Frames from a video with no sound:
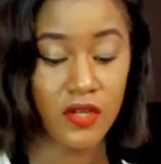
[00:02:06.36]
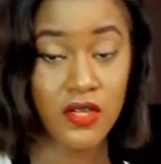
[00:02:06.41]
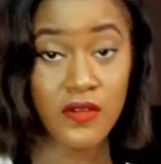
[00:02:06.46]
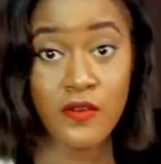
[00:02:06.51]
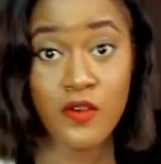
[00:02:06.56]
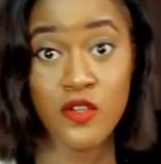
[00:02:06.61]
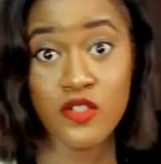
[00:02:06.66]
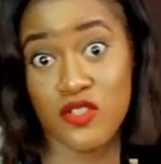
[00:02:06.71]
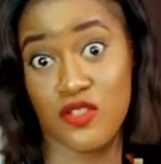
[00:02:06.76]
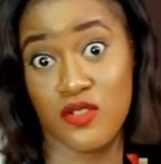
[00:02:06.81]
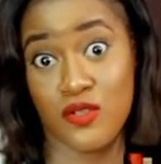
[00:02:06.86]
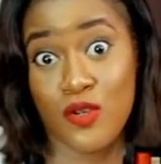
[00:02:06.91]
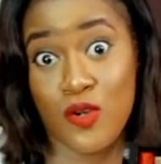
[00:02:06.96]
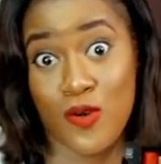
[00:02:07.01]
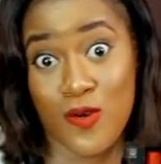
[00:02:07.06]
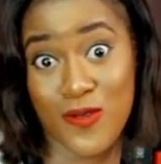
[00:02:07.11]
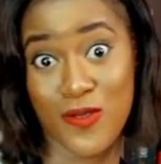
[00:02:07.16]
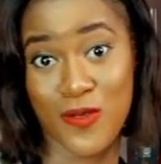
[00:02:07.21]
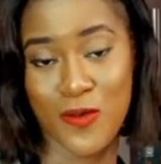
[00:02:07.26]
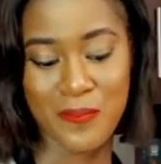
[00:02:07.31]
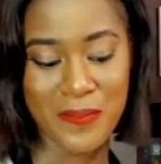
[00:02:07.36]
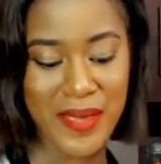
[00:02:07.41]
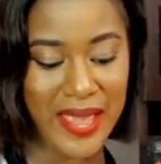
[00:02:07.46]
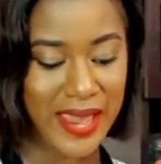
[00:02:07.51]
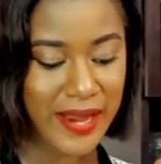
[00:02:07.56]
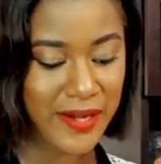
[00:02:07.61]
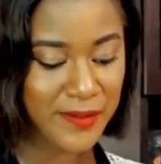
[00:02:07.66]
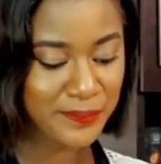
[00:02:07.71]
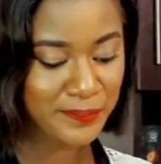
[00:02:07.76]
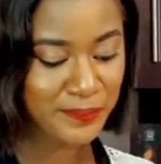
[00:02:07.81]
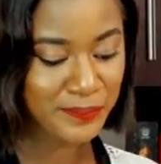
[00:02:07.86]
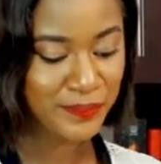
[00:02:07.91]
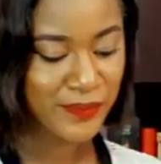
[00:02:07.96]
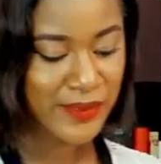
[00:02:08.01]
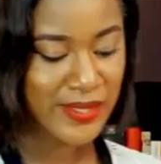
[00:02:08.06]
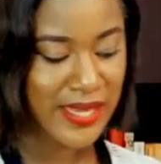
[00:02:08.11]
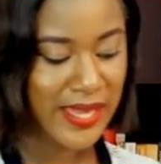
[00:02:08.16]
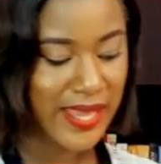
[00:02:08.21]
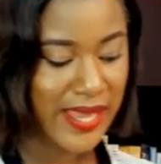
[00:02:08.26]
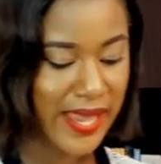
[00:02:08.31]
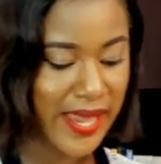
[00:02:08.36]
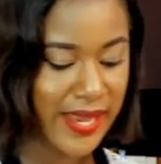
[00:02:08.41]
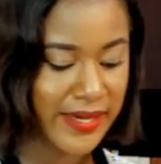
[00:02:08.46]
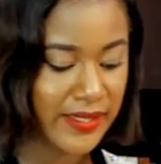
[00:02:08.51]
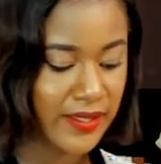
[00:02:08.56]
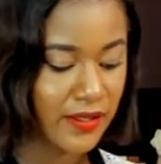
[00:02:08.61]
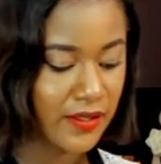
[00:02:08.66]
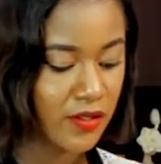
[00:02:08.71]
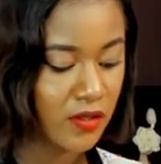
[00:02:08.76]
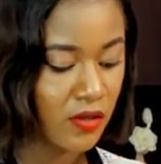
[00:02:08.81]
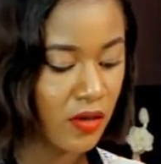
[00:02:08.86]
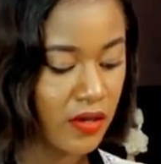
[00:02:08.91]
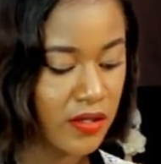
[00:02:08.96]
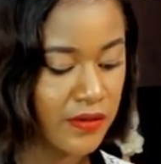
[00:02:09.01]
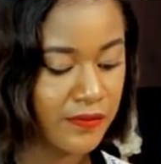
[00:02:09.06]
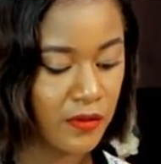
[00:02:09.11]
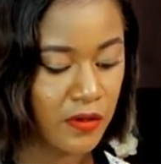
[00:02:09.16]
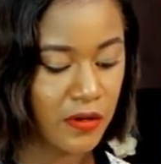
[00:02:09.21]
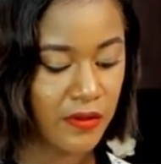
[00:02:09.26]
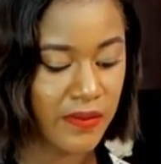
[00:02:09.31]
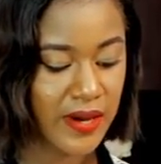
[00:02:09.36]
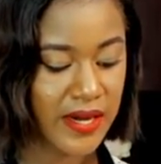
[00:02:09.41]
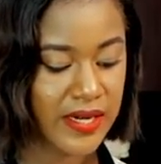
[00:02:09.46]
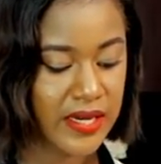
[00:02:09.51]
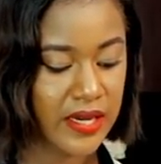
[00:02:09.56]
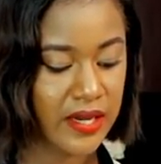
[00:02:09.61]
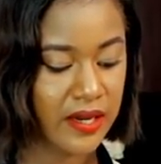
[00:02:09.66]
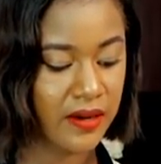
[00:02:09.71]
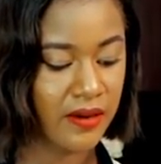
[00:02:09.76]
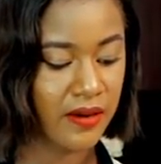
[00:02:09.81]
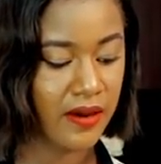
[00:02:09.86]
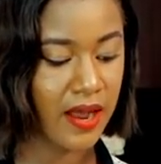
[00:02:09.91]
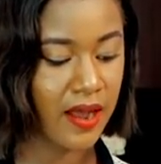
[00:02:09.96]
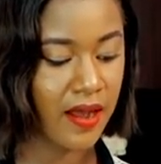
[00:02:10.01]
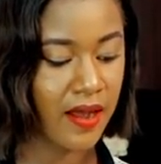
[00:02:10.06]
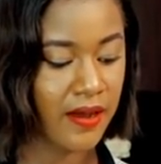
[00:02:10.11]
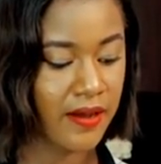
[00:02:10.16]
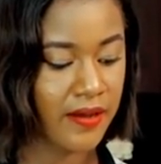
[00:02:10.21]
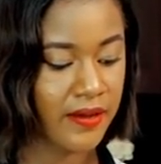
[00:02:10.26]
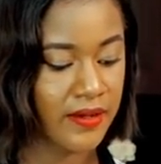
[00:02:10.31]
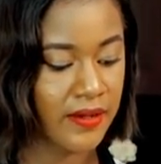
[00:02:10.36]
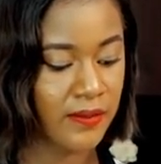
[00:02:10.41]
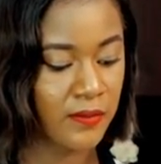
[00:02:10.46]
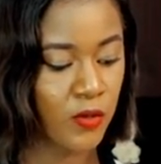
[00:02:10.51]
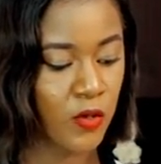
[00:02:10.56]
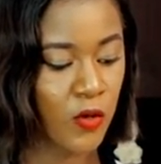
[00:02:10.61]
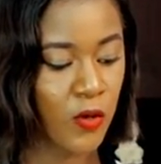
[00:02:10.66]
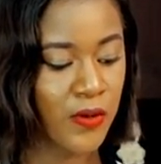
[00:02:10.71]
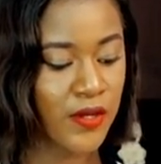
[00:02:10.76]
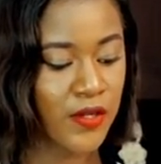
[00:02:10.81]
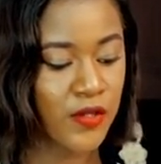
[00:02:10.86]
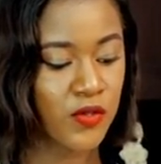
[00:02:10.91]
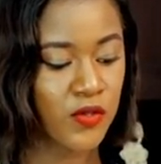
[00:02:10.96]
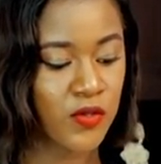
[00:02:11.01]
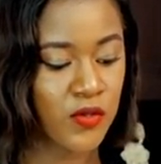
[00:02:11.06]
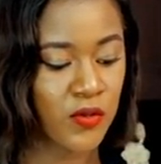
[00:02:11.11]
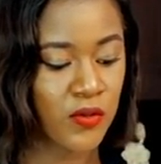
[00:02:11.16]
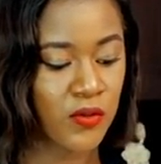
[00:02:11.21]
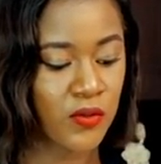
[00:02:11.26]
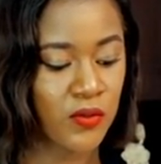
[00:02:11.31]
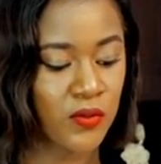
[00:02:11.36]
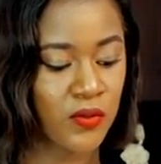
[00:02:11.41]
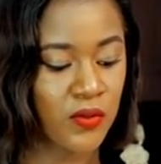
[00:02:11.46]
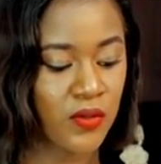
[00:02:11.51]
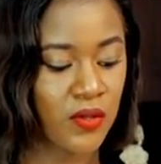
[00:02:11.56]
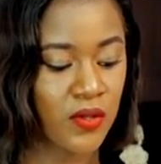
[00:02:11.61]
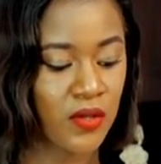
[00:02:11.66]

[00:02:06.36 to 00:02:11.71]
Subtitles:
olive oil just to coat the pan. And in this olive oil right here, I am going to